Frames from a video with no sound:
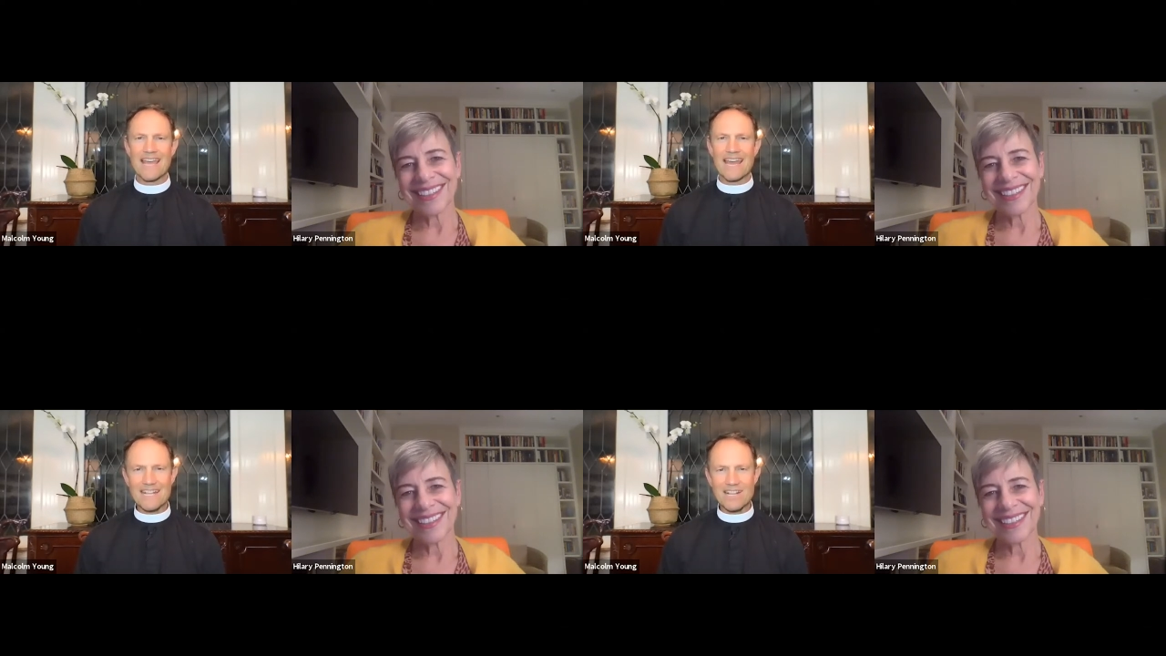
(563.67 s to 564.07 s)

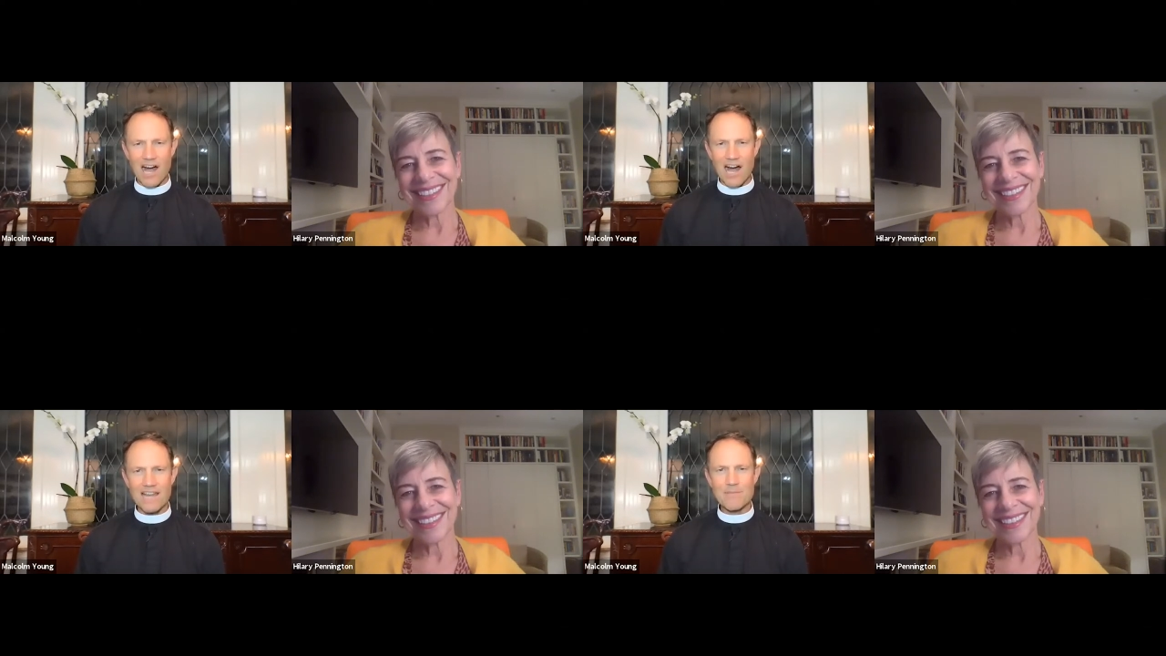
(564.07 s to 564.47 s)
Speaker 1: and I think
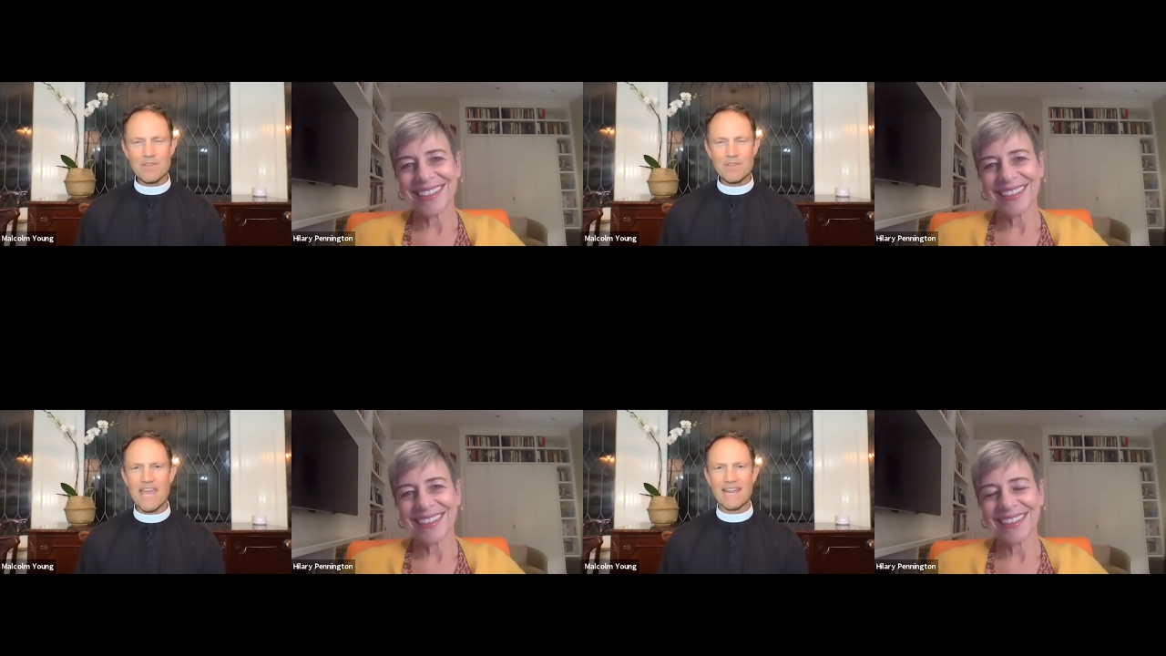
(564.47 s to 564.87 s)
Connie
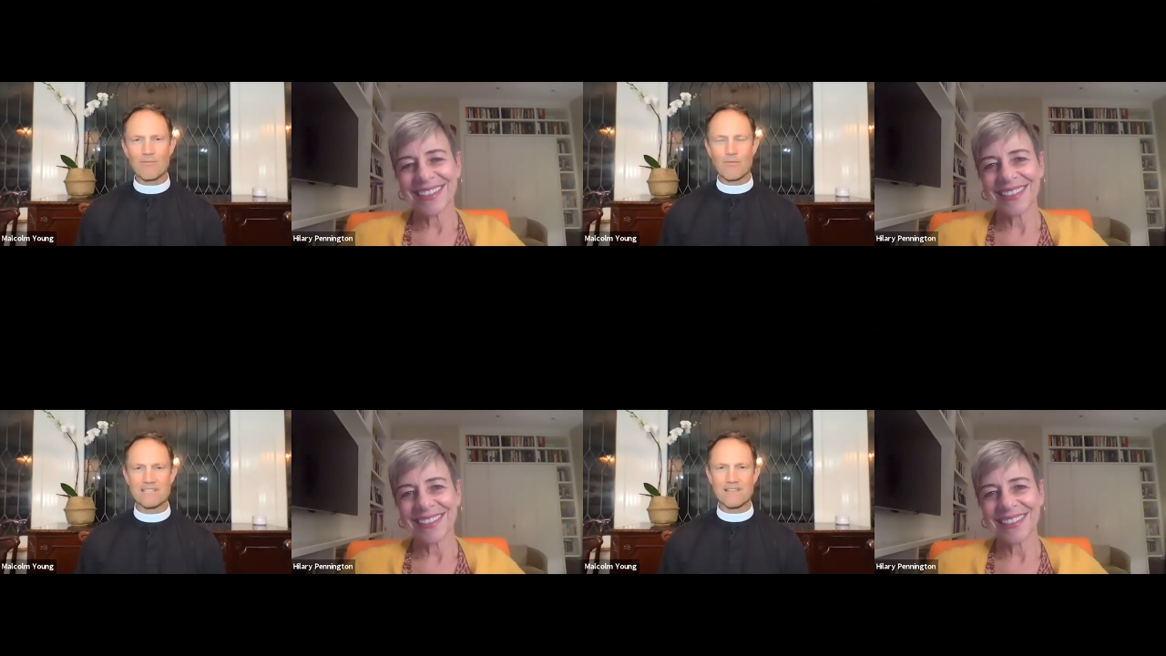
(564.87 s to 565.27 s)

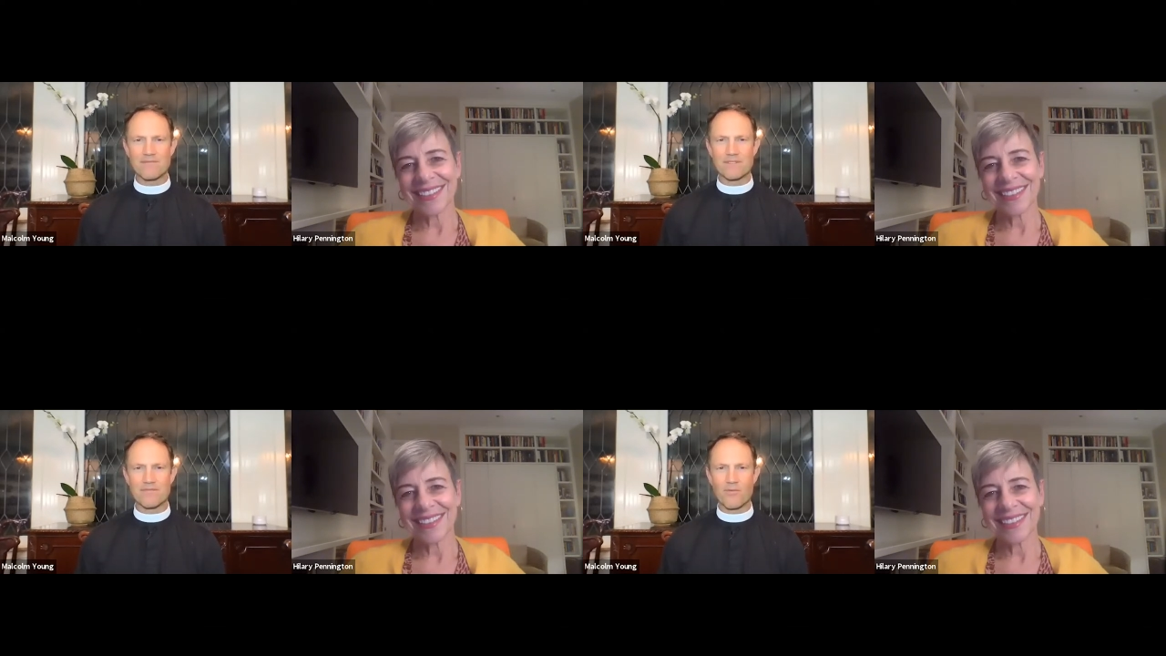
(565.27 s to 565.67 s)
Buchanan went to
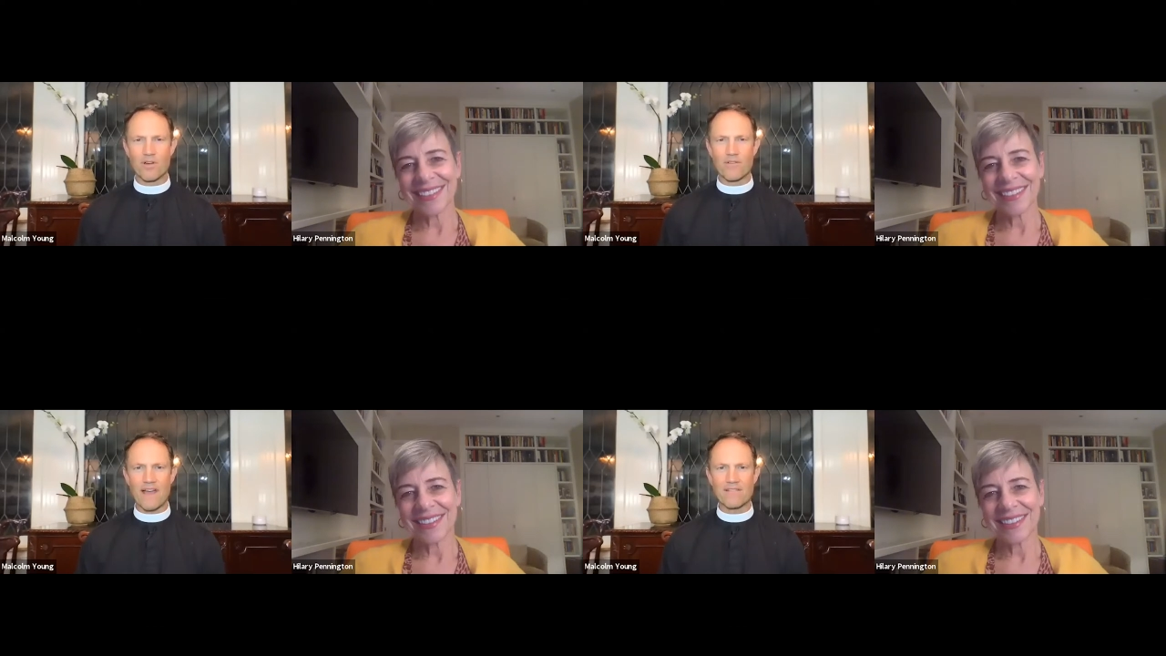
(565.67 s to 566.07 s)
the, the
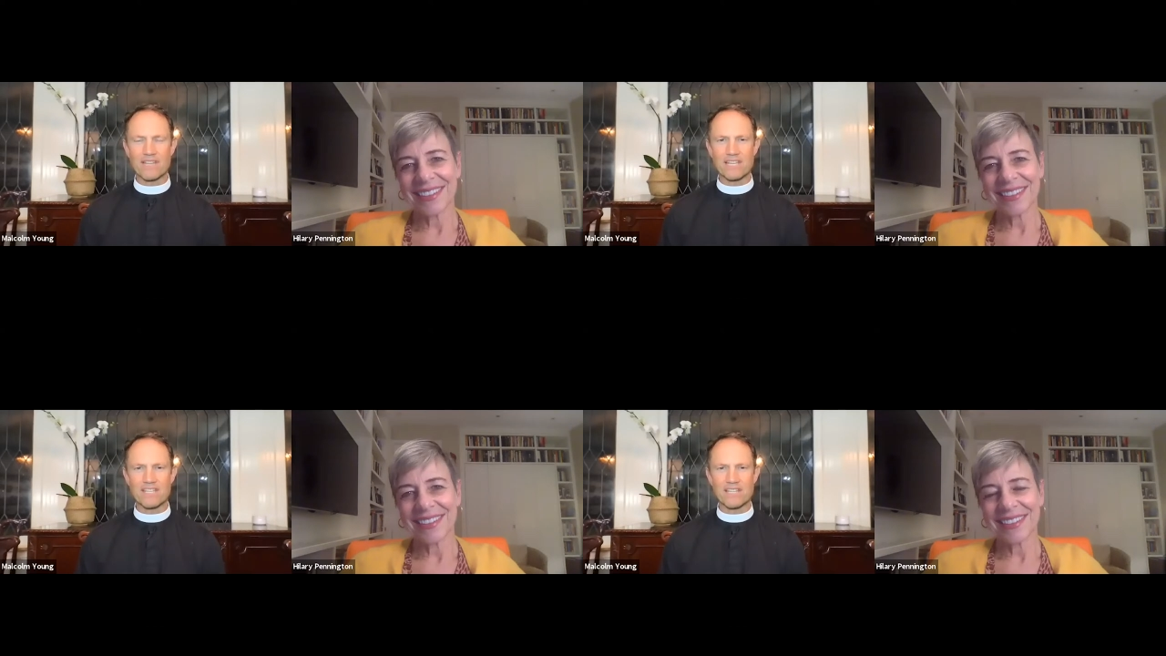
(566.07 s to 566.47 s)
Ford
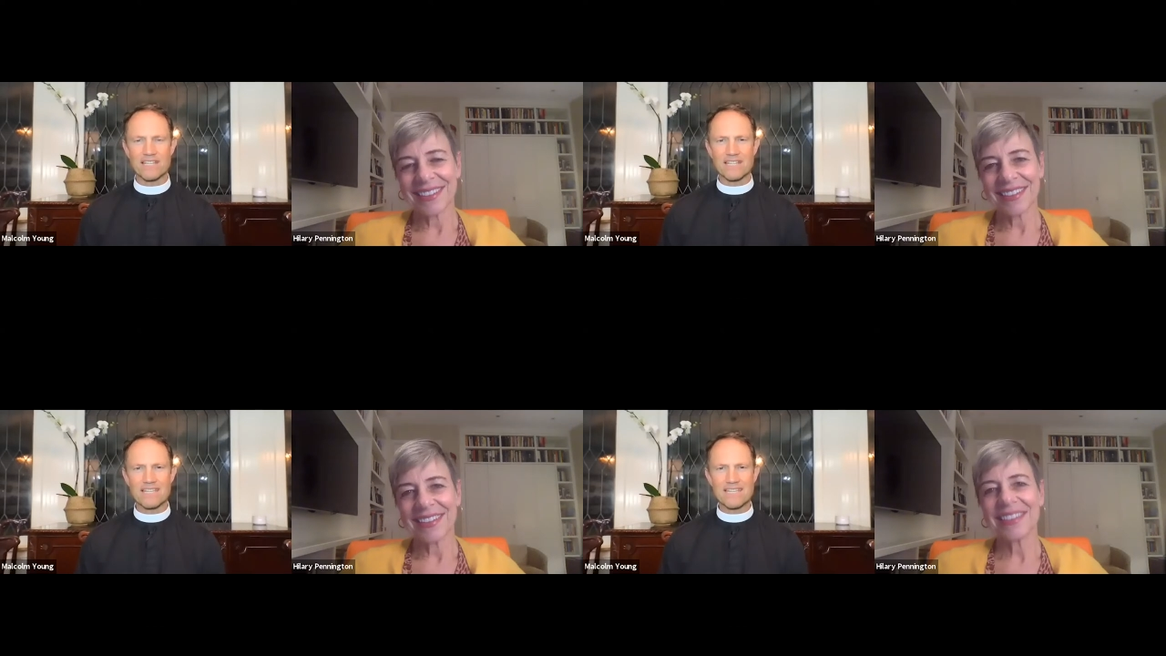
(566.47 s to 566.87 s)

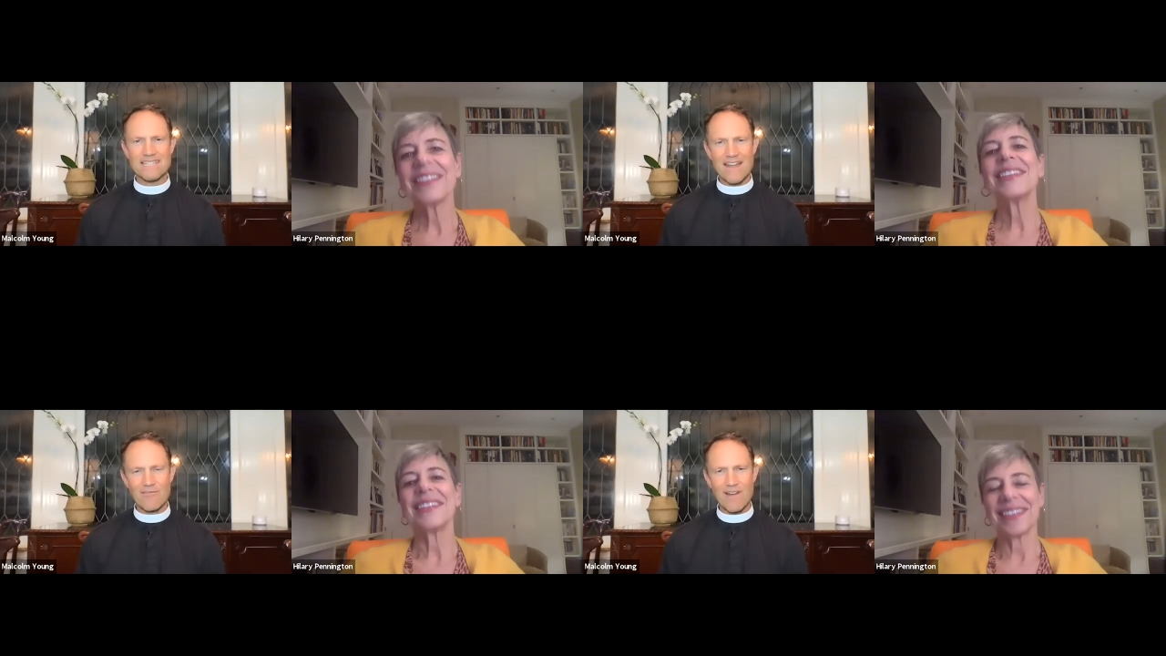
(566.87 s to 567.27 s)
Foundation. Is,
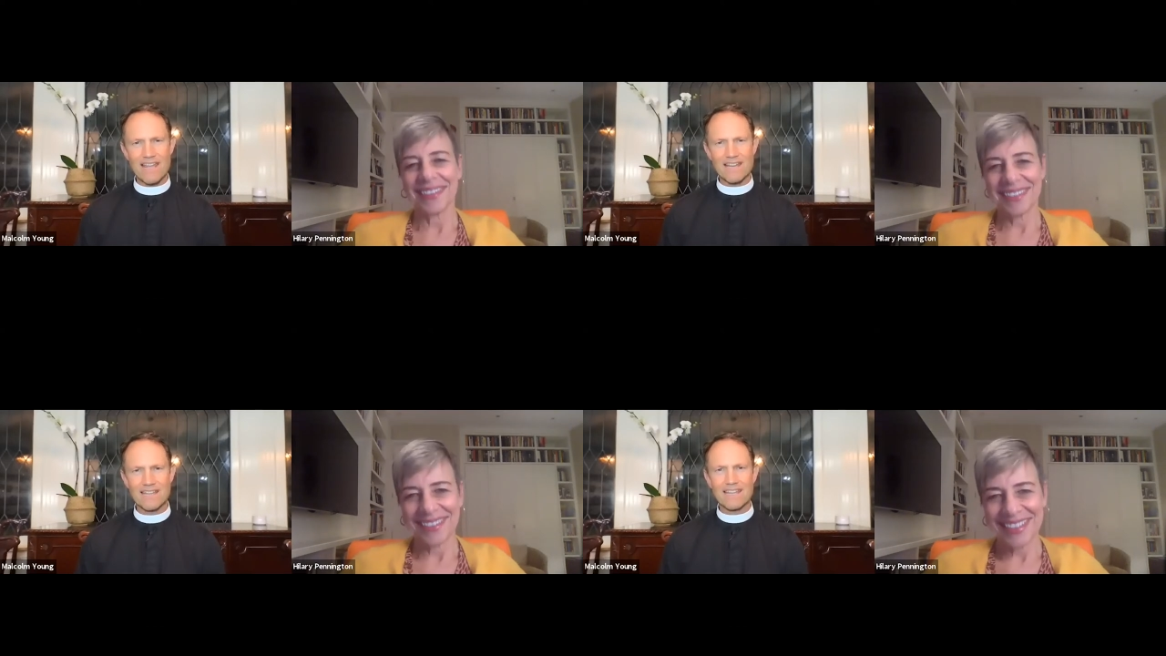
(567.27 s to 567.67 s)
that right?